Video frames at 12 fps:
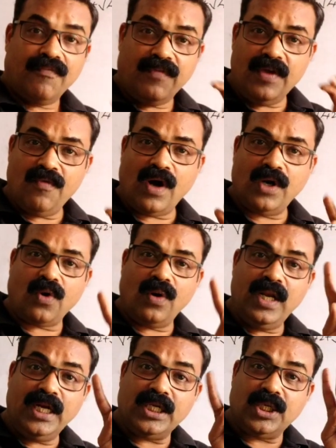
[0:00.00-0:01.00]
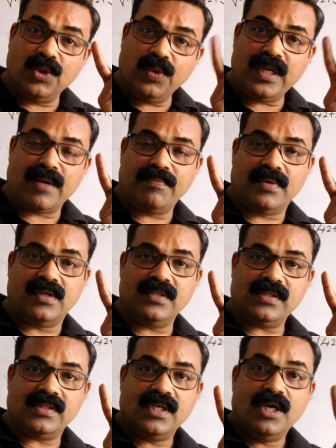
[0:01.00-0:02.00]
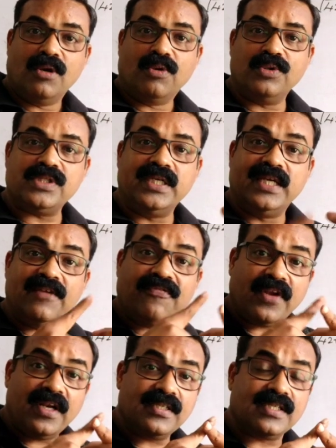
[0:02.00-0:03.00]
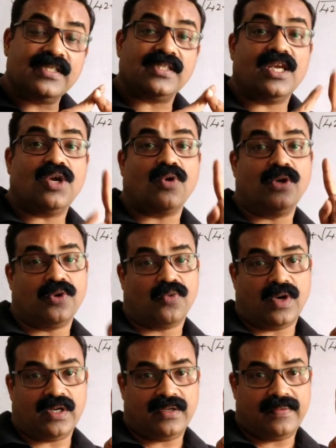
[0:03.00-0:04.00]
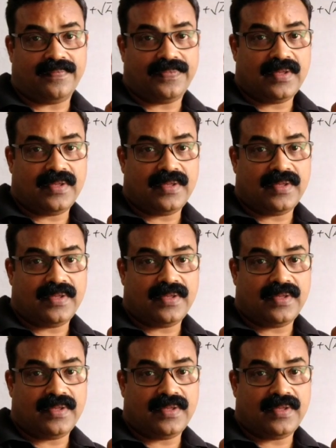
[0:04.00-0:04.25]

We want only two numbers whose difference is equal to 1.